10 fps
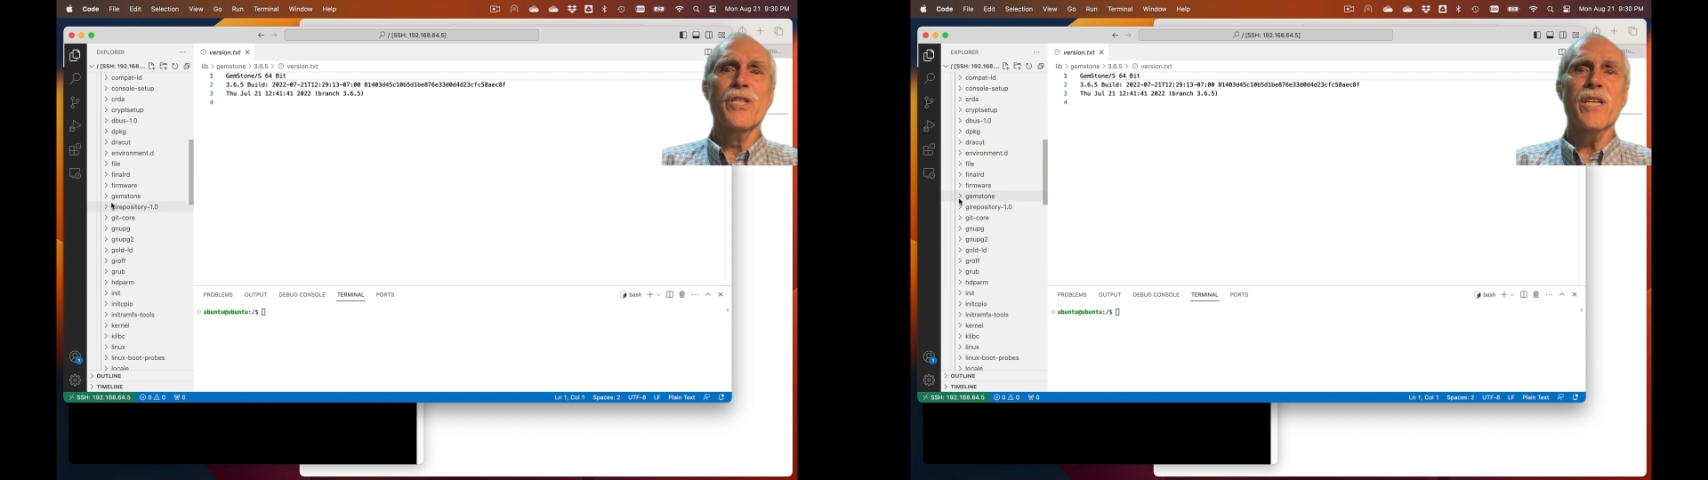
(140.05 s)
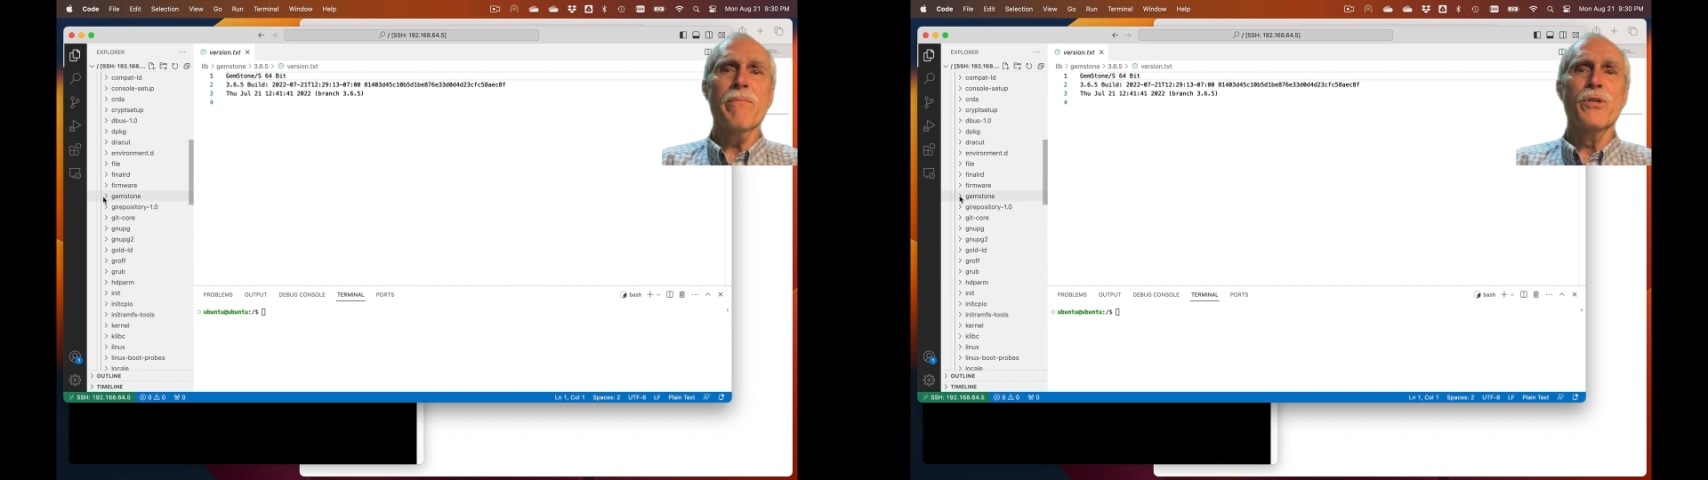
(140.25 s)

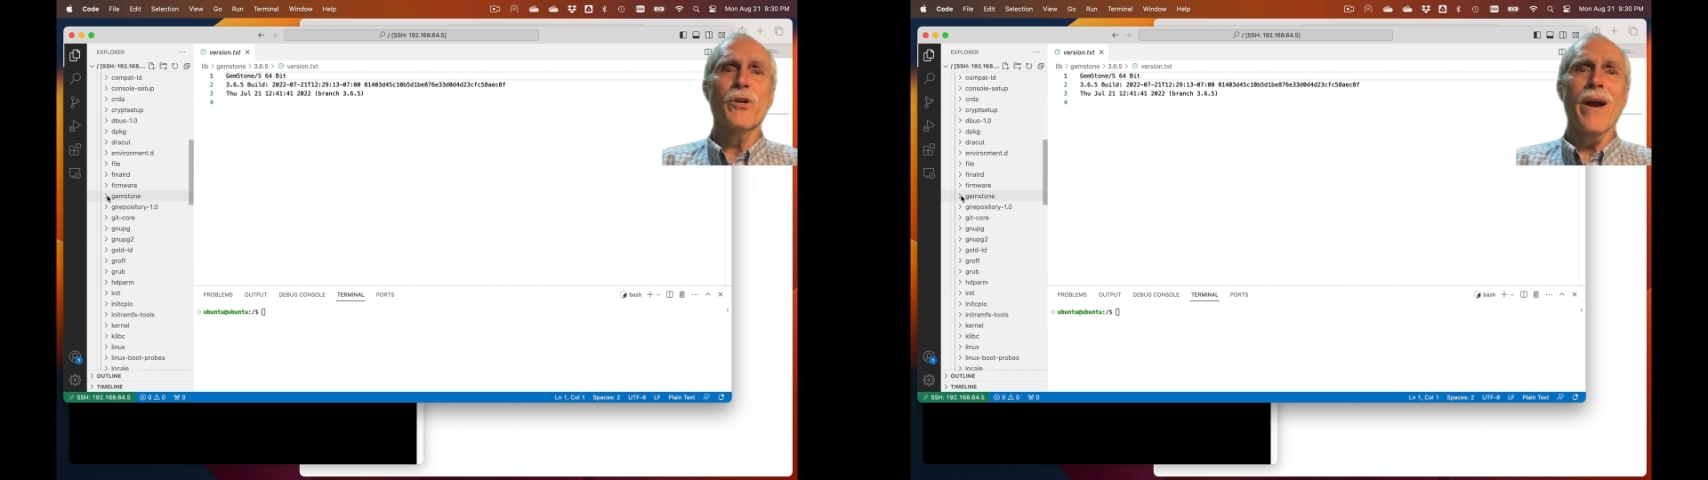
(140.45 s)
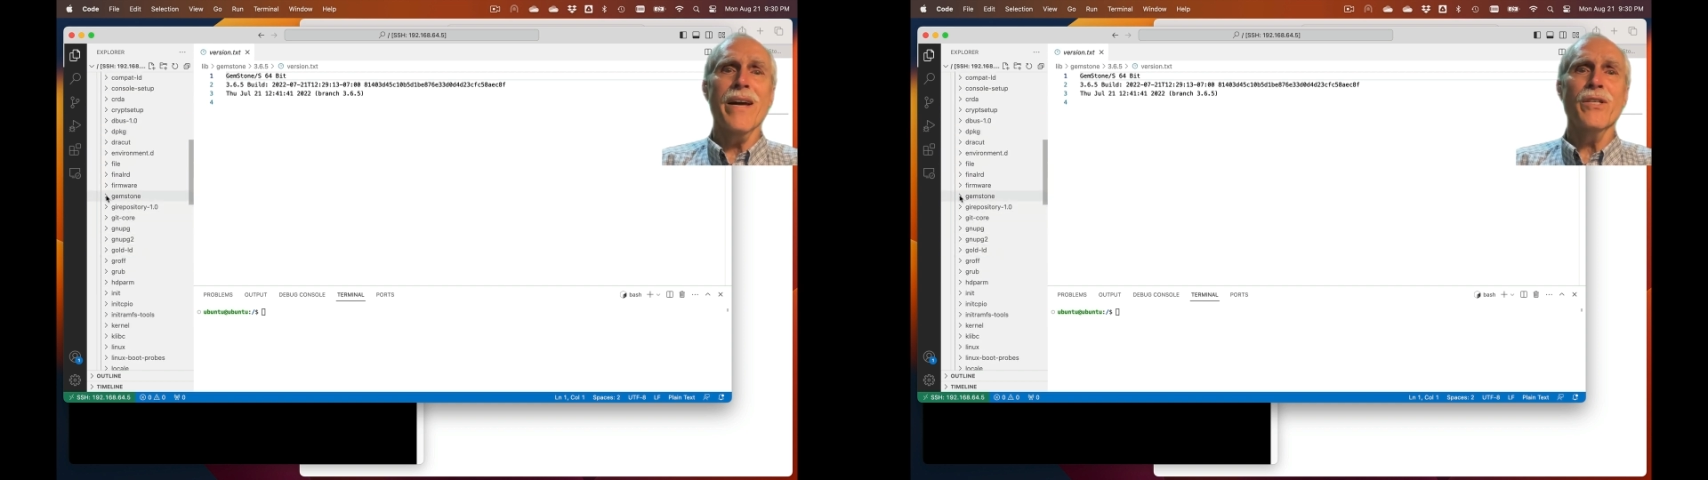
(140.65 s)

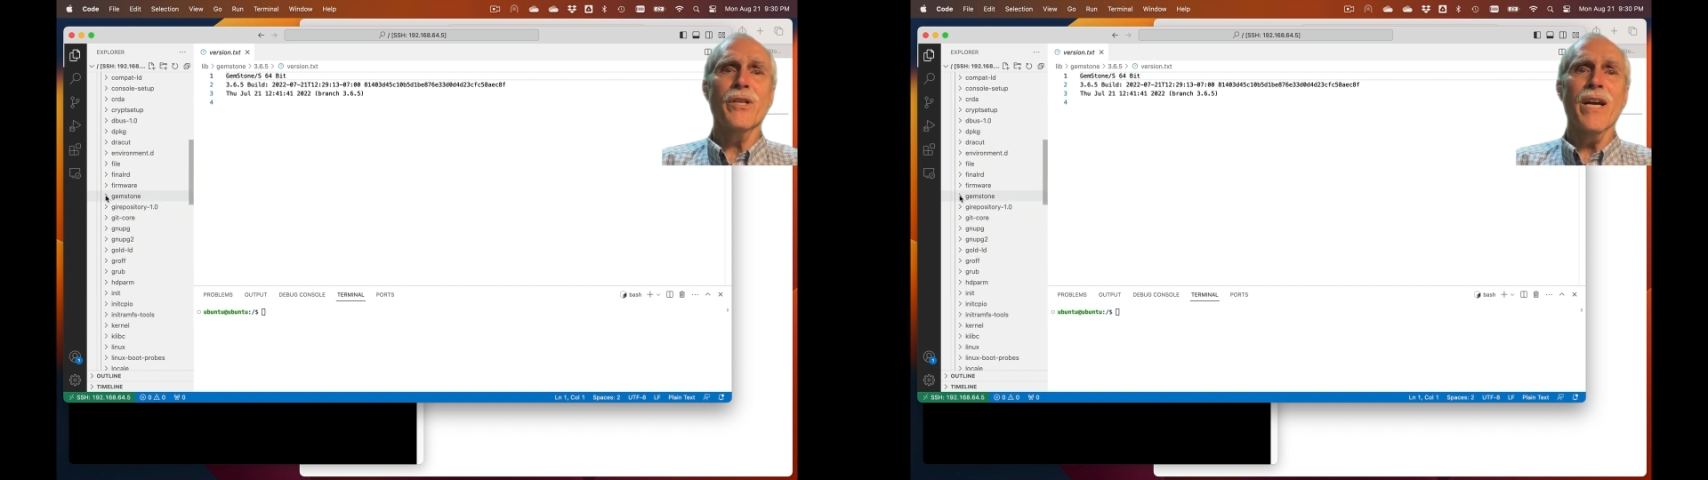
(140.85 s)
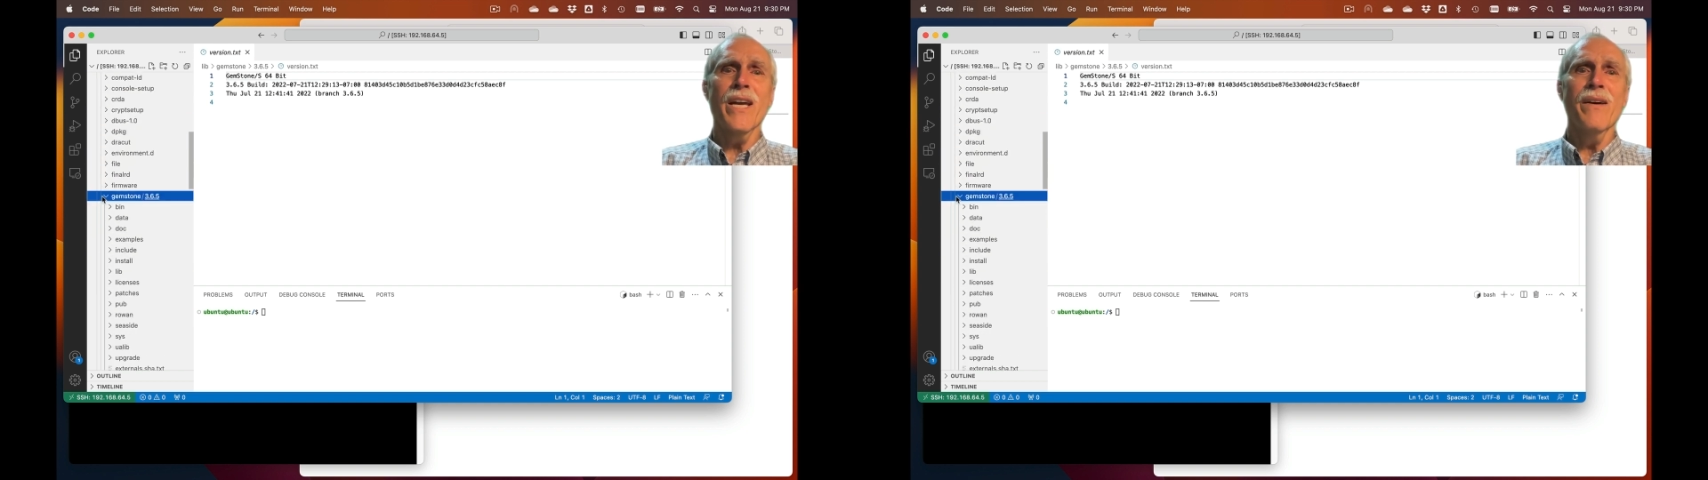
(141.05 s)

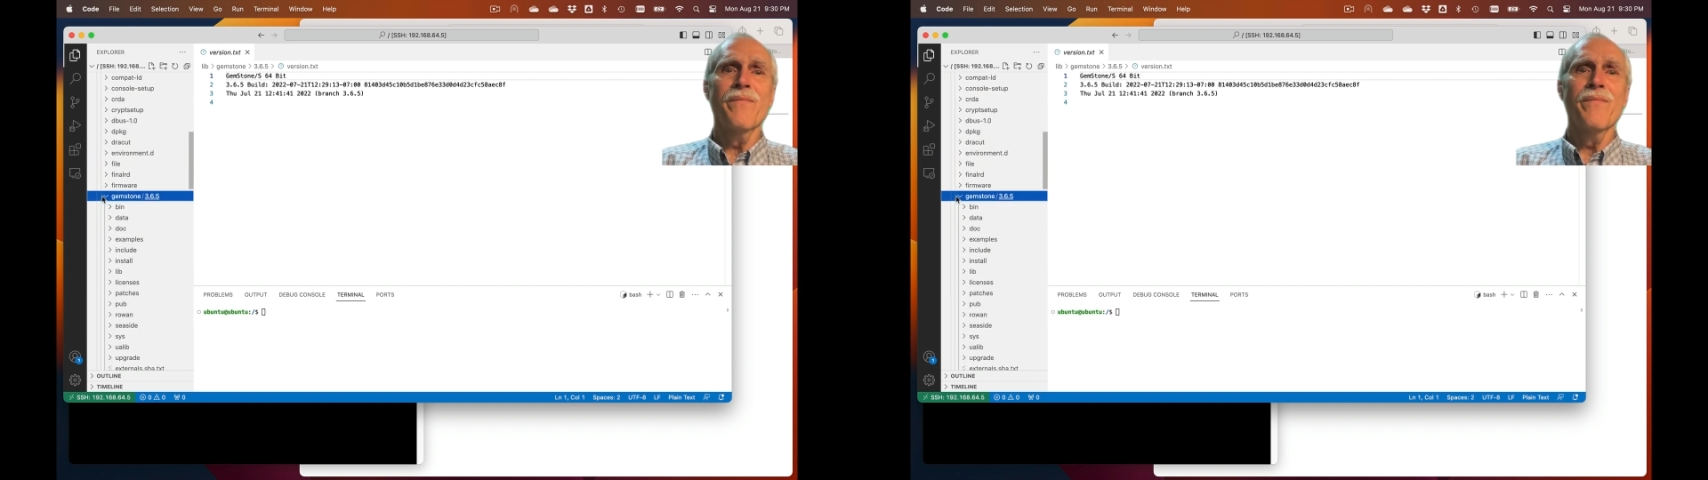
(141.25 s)
subdirectory.